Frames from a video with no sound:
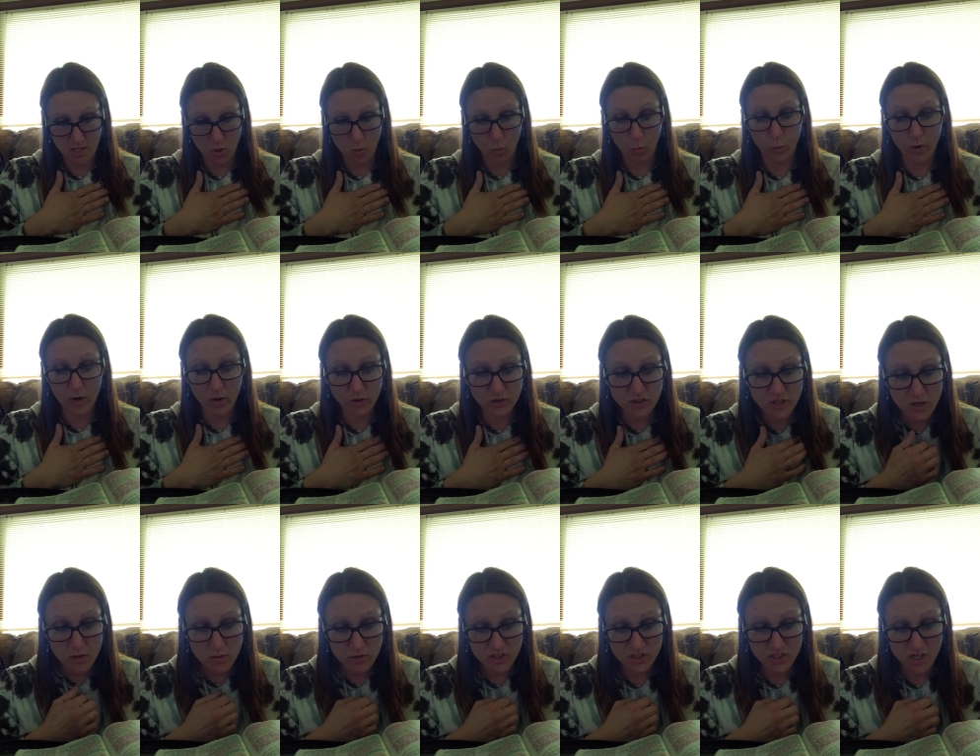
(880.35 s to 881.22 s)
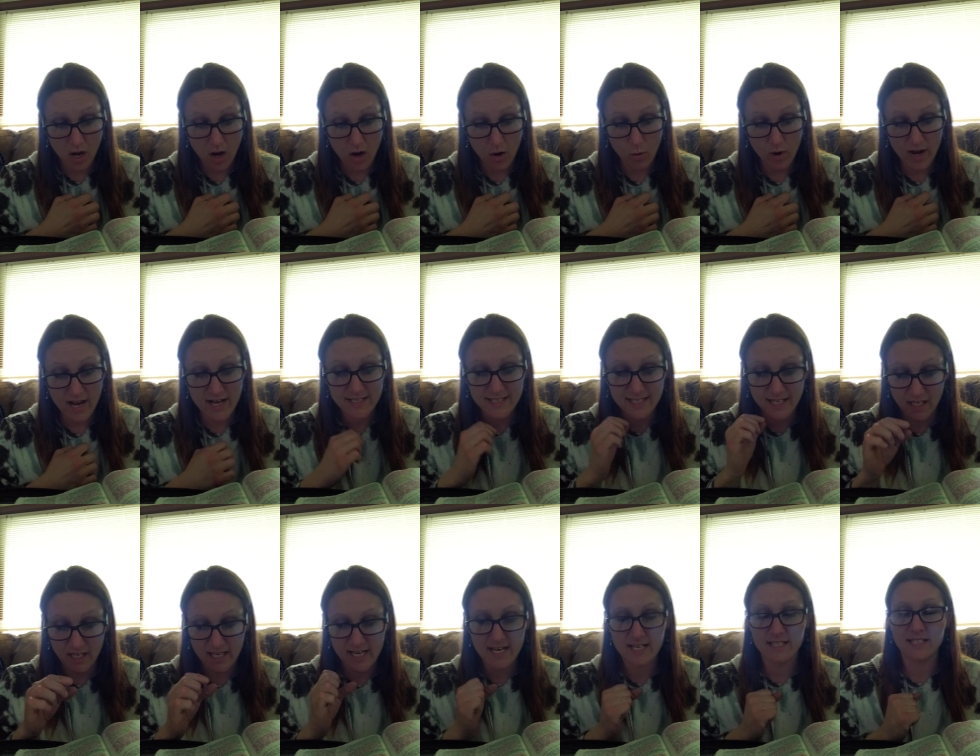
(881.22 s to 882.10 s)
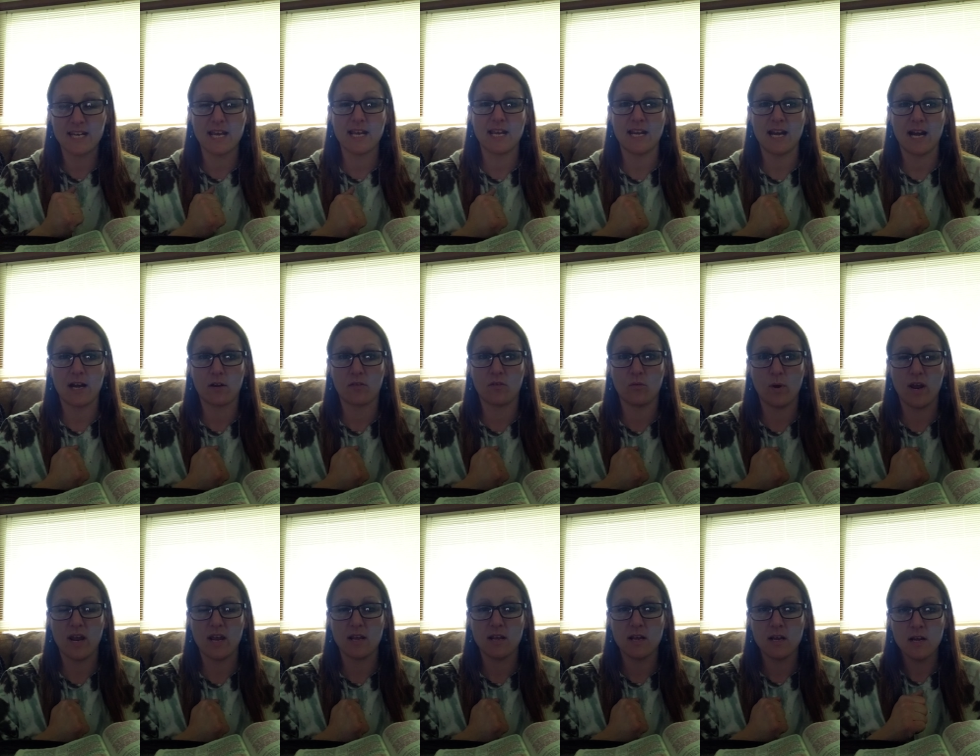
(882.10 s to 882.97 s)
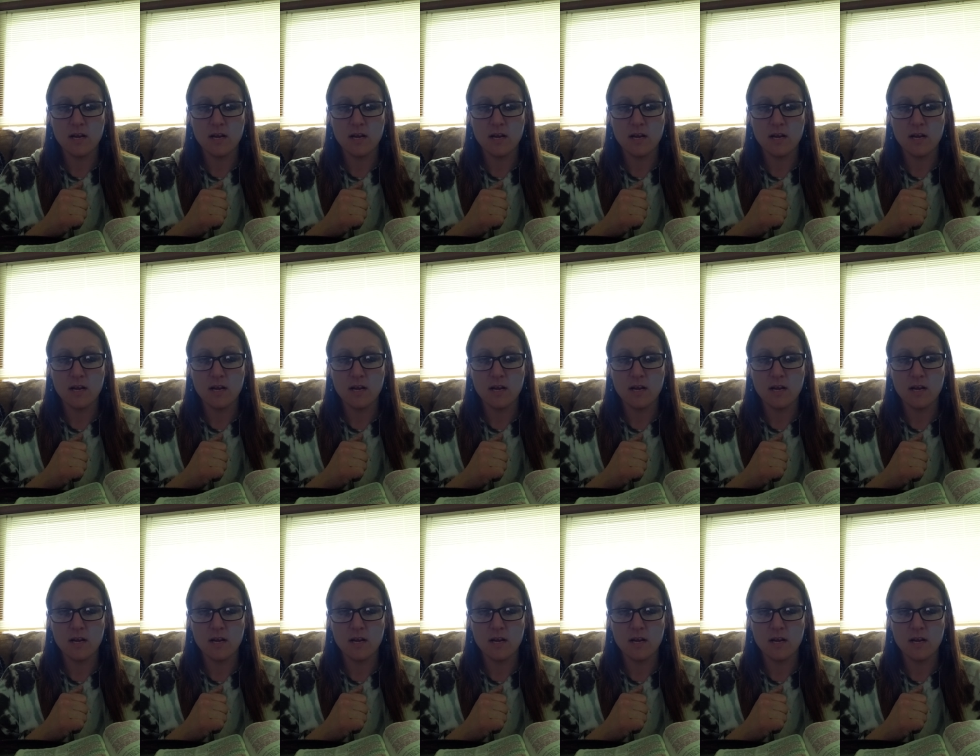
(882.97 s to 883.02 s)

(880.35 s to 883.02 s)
will do so until he is taken out of the way.